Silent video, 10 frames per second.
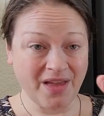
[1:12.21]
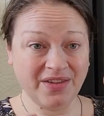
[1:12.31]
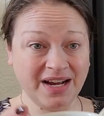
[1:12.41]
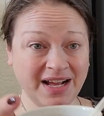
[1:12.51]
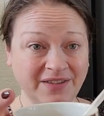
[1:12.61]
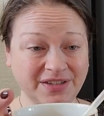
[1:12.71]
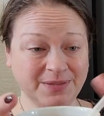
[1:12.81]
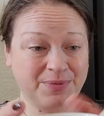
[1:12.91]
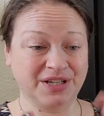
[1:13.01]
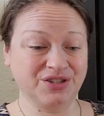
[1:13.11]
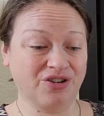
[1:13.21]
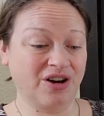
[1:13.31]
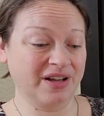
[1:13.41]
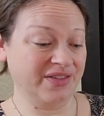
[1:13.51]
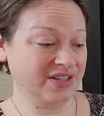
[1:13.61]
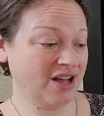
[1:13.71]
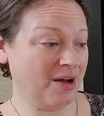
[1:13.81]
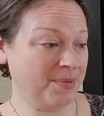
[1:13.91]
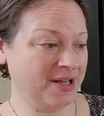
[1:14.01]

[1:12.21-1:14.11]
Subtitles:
then I have this big straw in the top.